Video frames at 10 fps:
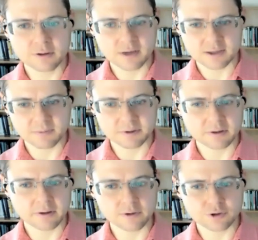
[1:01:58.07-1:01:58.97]
the assessment
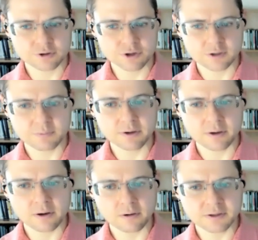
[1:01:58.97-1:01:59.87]
and dangerous judgment
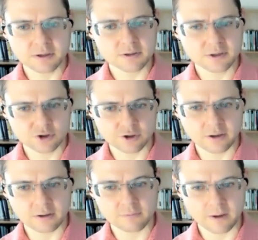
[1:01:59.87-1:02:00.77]
errors, the decision
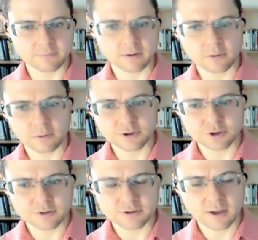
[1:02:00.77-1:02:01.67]
aid and five key
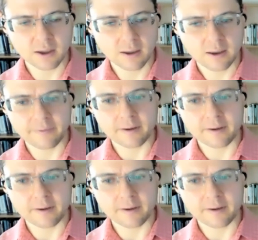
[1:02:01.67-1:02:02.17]
questions, and a